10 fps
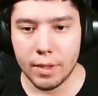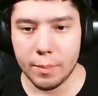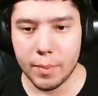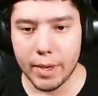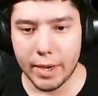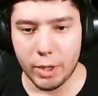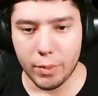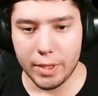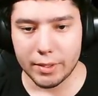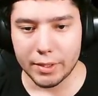But
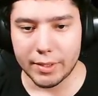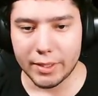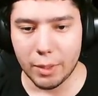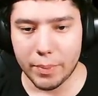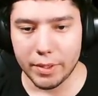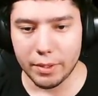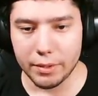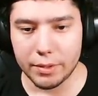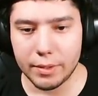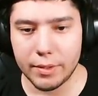anyways, let's take the
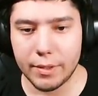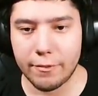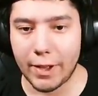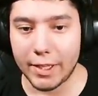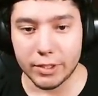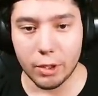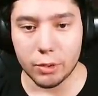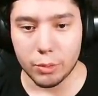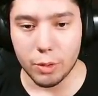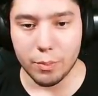pills, find its
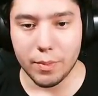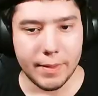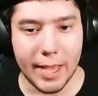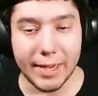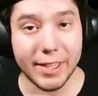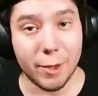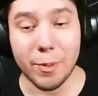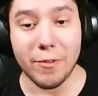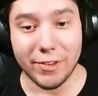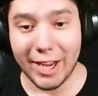ghost room, and get a
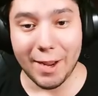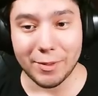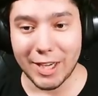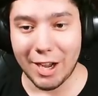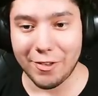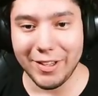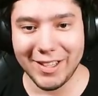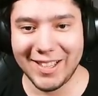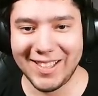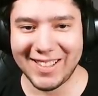perfect game, shall we?
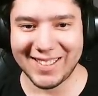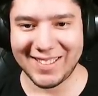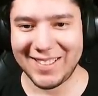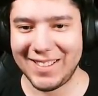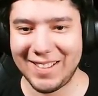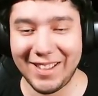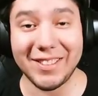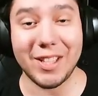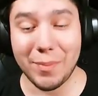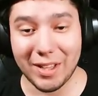This
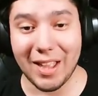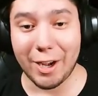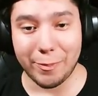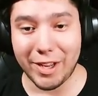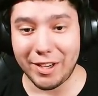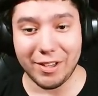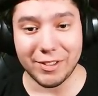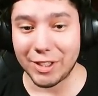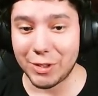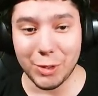is going to be a lot of money.
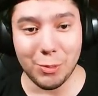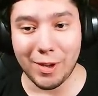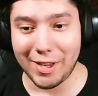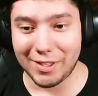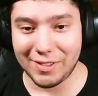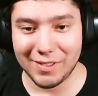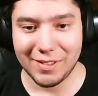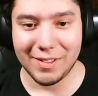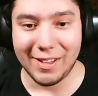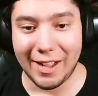Just you wait.
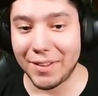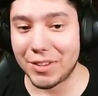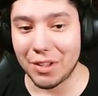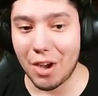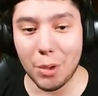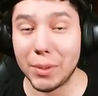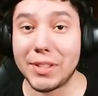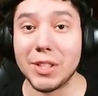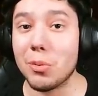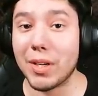And this is all with
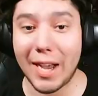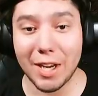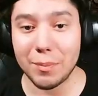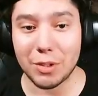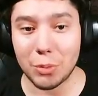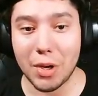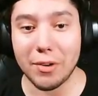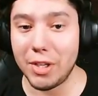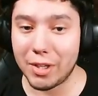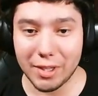tier 1 items as well.
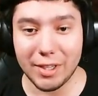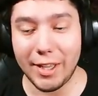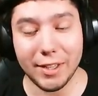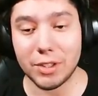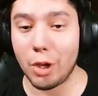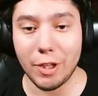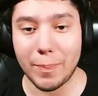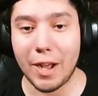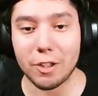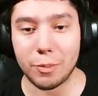It is totally
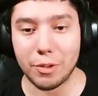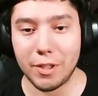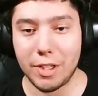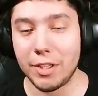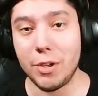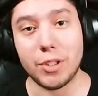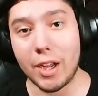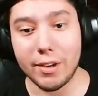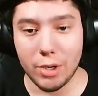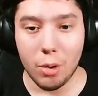possible. You just
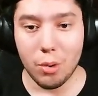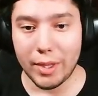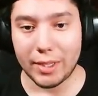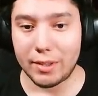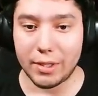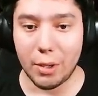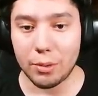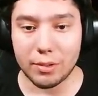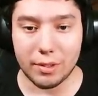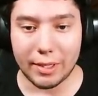gotta know like the
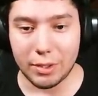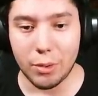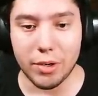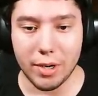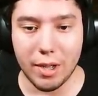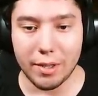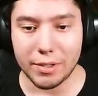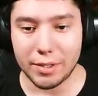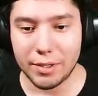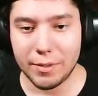ghosts and like know your
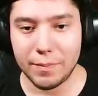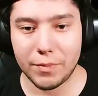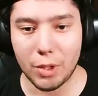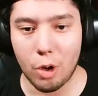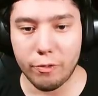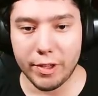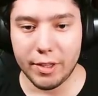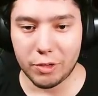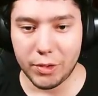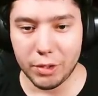knowledge. So hopefully
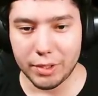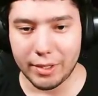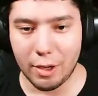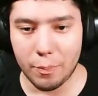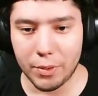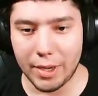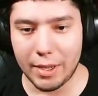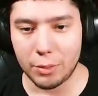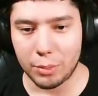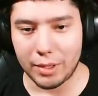this video is gonna help you
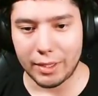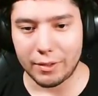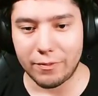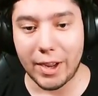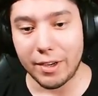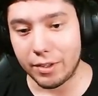guys with like finding the